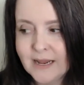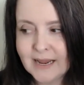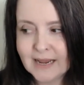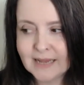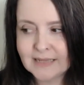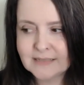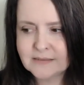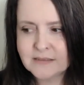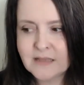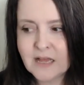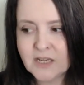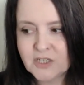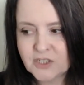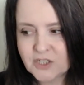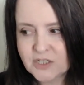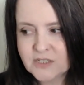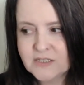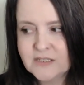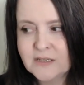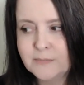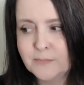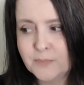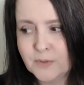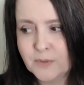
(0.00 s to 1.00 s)
It's not
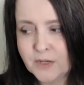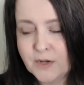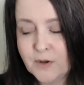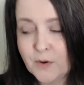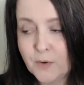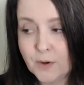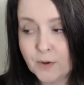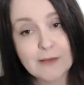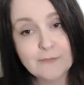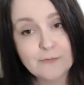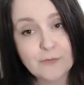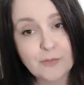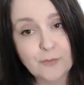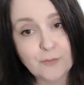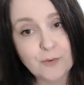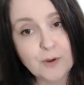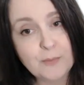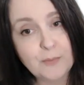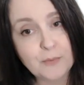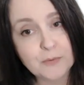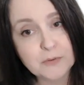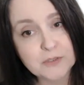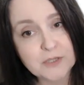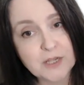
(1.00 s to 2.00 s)
just simply knowing I have a
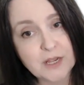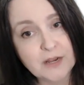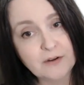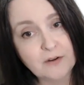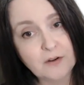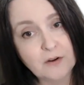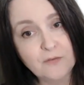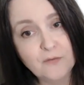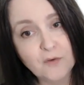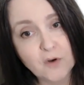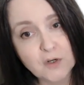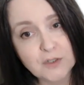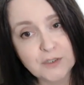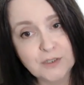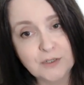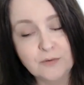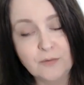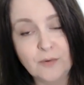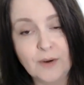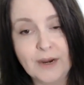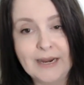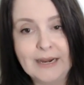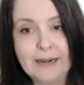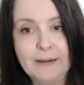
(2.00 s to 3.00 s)
3%
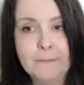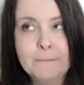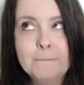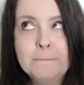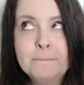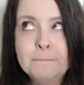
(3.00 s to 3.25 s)
conversion rate.